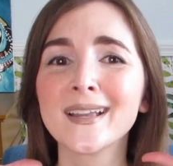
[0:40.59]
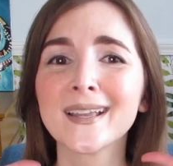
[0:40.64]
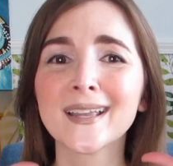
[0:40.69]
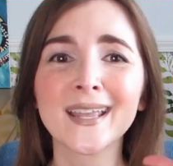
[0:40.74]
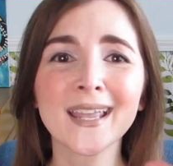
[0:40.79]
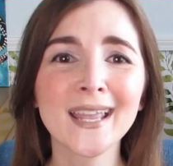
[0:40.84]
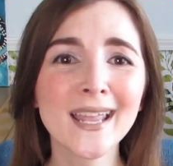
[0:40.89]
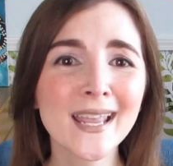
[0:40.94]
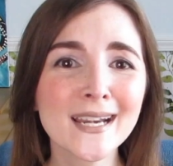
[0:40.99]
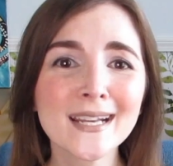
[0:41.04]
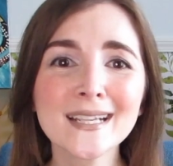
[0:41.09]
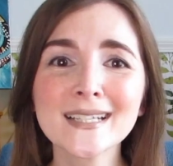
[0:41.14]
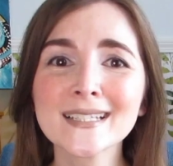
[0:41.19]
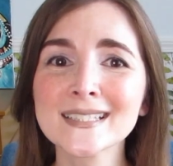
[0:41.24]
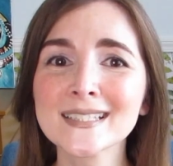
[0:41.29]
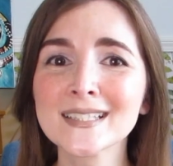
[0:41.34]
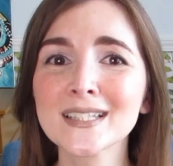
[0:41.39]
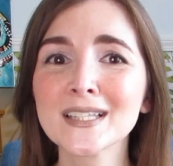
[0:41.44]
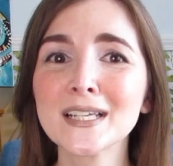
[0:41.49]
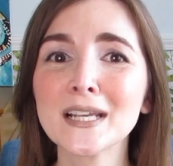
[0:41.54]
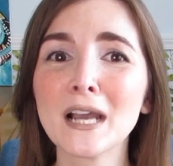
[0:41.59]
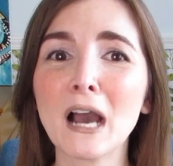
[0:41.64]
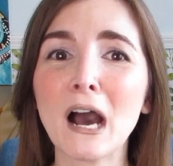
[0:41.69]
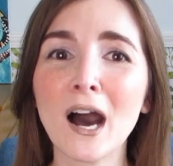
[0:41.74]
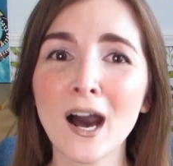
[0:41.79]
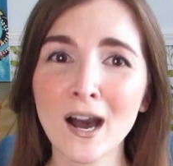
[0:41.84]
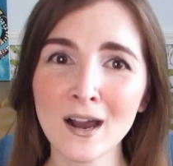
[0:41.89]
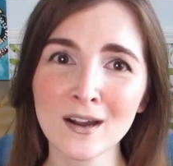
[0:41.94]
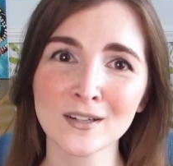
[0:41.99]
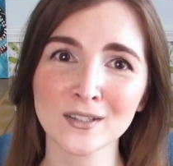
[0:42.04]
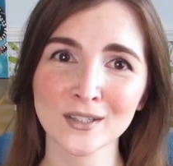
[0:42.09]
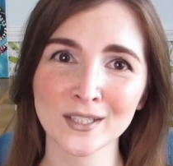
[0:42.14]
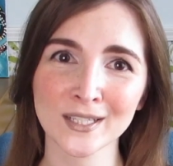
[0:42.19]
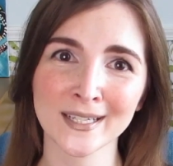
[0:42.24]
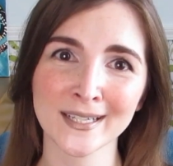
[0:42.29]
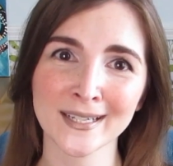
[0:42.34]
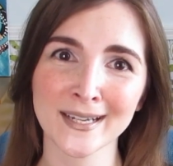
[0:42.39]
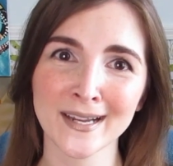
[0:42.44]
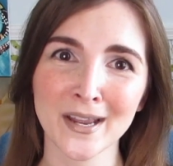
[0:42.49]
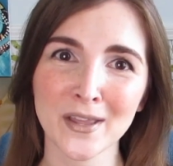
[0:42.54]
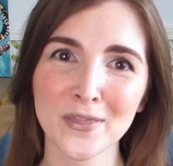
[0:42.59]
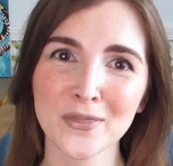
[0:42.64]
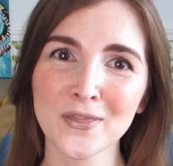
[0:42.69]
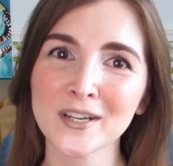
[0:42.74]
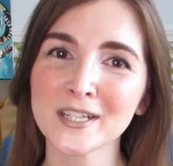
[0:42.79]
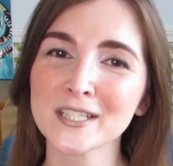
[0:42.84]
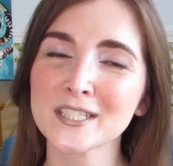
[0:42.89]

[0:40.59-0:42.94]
hideously ugly that